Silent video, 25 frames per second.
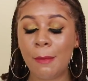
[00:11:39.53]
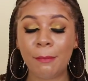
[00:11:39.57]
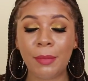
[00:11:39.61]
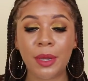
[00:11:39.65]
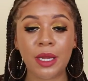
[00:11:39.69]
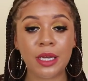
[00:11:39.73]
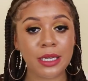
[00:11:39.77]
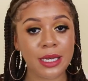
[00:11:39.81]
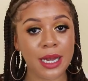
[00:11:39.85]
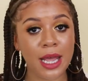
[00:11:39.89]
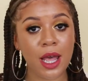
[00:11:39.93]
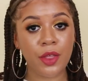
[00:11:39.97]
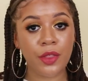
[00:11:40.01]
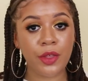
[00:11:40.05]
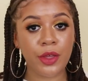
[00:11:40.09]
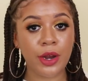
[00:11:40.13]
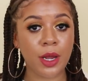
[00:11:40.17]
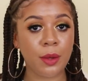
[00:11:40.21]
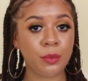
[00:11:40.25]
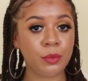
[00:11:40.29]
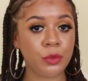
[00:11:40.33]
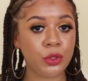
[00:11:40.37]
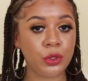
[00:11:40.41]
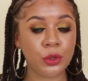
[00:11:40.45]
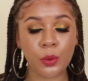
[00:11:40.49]
But now
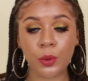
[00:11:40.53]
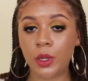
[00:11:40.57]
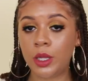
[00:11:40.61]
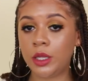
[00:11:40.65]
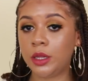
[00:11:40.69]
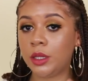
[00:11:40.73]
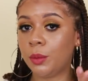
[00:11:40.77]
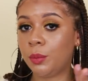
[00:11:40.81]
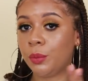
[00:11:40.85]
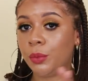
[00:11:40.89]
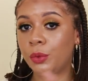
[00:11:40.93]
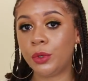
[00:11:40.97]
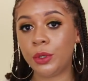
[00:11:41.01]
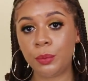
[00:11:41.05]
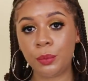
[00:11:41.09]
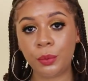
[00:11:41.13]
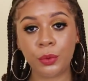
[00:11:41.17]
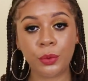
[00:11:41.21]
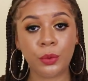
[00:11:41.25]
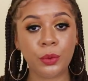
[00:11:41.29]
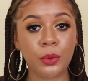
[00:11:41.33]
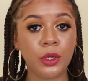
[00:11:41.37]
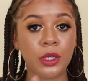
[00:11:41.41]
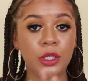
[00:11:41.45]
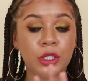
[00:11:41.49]
that I'm doing the
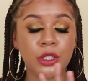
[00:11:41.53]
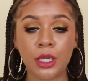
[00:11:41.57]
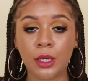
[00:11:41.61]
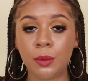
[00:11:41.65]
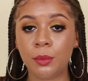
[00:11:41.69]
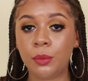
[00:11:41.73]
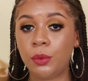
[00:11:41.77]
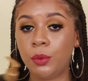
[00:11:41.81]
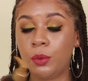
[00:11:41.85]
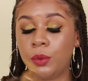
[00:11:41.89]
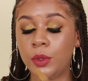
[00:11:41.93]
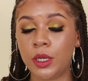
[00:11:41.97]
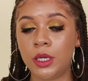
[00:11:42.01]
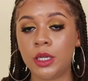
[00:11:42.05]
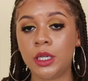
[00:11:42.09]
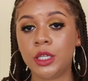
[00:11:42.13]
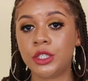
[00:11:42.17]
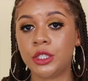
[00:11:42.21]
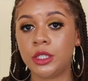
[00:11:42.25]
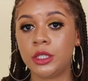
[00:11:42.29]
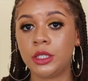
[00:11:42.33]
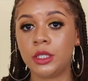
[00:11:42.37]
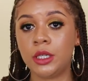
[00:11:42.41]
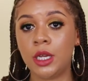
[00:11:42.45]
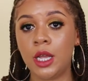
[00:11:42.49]
pre-pooing shampoo,
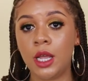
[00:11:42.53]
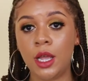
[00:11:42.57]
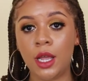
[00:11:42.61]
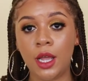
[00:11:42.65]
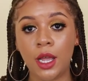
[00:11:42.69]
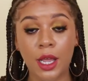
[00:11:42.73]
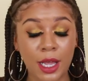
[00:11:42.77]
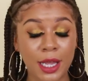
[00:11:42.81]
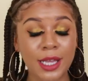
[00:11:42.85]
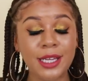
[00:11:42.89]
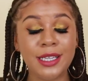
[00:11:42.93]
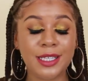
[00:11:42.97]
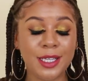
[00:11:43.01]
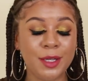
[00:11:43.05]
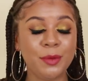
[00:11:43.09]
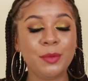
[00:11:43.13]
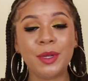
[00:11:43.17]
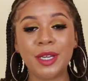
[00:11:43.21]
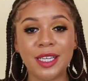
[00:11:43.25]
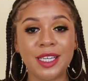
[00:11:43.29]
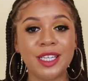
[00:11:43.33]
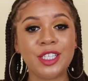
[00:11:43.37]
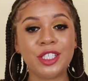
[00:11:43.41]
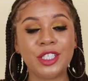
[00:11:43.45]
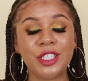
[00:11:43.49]
condition, and deep
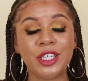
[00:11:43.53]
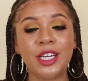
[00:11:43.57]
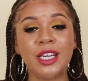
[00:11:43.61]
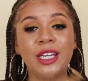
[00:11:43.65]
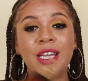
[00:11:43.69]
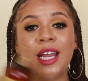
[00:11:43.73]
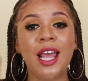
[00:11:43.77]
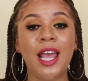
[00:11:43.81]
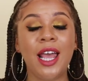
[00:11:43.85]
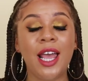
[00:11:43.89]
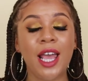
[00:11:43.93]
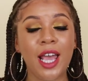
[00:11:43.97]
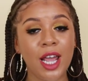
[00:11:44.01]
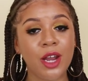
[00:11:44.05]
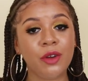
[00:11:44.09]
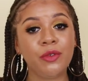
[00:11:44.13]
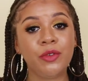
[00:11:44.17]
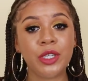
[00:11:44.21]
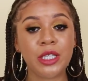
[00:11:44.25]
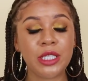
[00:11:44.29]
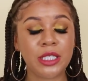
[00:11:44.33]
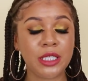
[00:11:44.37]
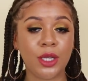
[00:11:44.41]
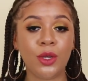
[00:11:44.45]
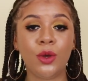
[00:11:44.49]
condition
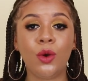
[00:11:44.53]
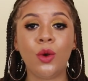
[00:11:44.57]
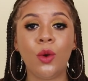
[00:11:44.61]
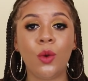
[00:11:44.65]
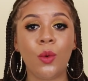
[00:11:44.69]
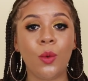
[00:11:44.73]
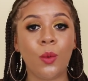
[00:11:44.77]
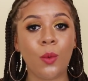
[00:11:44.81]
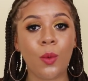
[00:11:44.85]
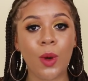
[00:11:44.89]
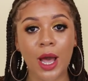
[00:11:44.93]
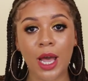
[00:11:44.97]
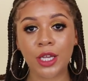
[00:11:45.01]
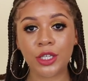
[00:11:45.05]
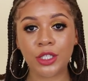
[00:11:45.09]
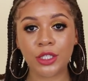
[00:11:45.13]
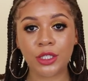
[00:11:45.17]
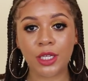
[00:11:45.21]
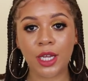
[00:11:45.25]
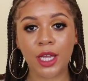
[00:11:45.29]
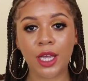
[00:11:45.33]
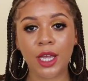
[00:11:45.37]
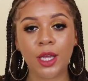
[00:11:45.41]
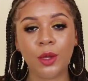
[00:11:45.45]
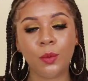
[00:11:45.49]
every single wash
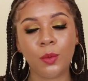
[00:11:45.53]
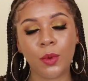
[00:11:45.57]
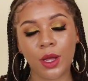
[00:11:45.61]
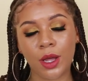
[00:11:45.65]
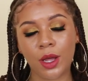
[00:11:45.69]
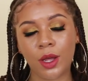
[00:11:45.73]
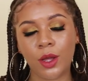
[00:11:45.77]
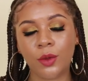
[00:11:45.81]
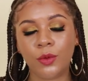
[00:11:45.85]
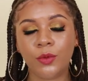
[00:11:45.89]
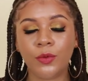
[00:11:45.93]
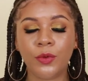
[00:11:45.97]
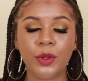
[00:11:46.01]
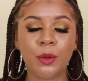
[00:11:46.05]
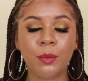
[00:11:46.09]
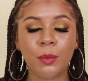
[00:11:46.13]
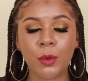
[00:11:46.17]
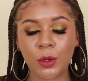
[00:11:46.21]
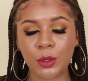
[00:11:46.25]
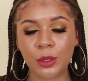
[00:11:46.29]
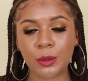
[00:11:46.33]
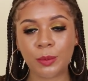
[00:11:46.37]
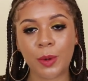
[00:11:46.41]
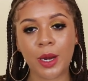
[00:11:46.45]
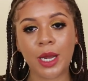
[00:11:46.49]
day, well, for the
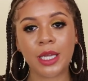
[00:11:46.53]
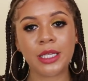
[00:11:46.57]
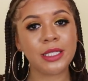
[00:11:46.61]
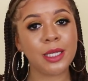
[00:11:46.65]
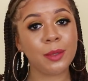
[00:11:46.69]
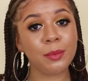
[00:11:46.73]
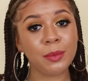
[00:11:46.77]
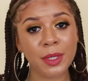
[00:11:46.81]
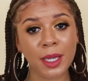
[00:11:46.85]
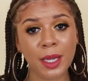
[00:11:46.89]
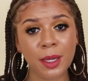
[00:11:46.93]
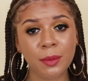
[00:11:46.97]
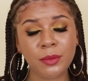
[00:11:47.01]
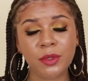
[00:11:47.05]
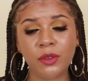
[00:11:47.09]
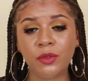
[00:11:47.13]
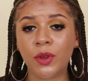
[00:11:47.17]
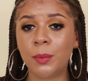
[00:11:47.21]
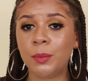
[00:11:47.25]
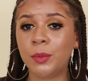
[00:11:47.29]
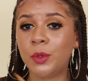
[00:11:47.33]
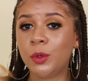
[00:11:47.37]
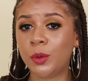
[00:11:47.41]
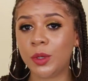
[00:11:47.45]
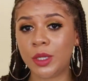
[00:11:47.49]
most part, sometimes if
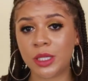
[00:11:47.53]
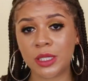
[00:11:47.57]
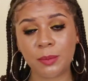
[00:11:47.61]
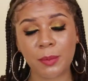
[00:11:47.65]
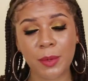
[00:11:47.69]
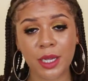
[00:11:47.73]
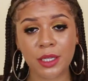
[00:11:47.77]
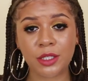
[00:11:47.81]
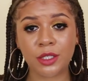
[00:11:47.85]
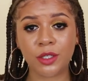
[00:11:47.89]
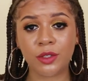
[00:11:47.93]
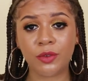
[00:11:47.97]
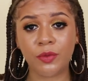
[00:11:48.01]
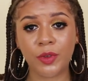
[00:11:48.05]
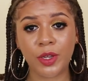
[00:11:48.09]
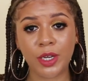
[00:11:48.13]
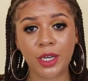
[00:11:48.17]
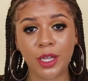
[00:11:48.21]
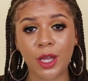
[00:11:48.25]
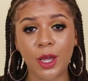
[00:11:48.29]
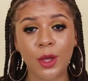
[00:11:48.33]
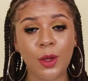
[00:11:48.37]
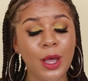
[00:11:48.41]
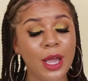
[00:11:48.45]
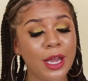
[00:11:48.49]
I'm doing a sponsored
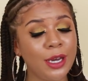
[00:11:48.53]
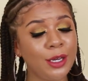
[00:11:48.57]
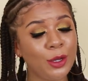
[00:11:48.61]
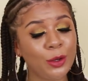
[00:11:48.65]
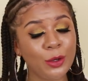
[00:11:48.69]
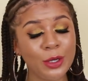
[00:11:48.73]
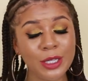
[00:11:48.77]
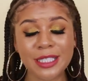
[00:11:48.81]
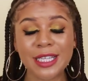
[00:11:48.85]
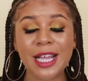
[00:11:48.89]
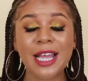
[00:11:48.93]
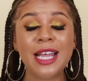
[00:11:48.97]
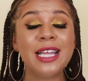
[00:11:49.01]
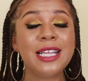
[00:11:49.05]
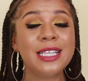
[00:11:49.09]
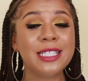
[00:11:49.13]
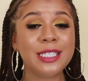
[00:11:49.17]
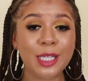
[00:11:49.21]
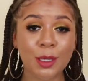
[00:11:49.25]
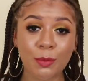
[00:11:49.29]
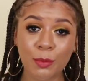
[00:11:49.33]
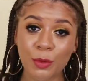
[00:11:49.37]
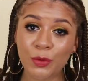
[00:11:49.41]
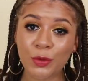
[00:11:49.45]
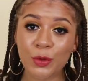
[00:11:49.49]
video, I notice
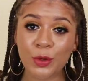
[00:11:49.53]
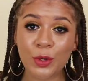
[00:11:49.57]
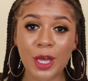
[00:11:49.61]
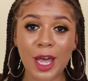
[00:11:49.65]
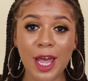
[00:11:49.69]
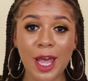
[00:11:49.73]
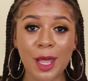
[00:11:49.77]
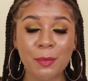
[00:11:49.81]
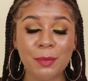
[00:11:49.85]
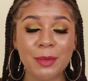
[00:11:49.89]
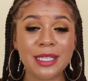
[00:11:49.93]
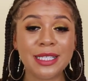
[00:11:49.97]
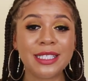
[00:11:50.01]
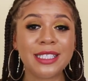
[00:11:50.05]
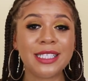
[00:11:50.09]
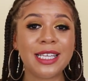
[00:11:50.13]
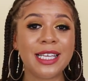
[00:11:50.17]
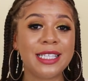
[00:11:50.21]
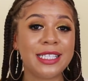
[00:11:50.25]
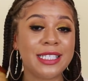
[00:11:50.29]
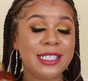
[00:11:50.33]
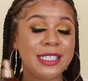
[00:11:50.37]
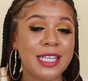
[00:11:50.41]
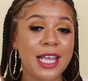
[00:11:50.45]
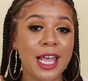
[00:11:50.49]
some of you comment
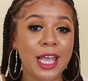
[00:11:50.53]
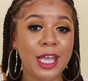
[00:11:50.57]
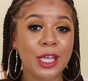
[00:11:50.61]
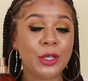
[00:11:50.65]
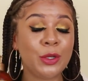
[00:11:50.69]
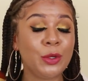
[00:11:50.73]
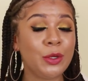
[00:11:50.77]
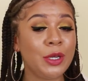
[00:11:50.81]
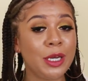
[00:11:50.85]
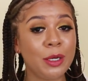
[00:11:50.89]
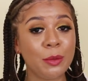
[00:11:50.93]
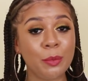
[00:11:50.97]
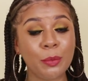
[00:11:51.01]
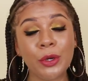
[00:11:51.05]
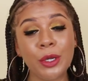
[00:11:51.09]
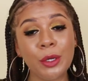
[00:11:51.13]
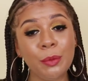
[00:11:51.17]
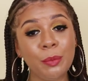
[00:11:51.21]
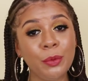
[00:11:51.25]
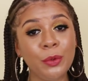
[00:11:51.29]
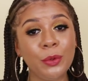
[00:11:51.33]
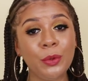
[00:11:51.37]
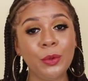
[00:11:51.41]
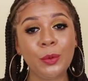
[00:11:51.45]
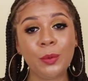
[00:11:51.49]
and say you didn't
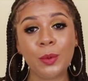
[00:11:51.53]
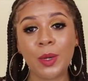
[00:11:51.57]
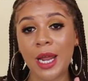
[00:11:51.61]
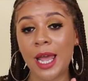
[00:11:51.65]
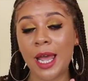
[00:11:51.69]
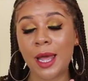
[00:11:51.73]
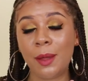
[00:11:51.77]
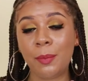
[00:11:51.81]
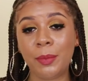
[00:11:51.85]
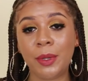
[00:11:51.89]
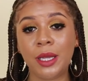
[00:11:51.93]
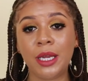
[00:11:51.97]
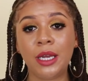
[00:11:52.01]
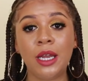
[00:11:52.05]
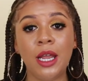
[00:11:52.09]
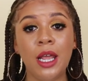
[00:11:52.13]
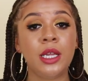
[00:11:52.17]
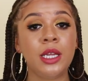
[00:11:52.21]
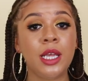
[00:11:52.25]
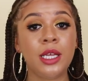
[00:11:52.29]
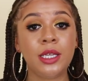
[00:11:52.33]
pre-poo, what happened?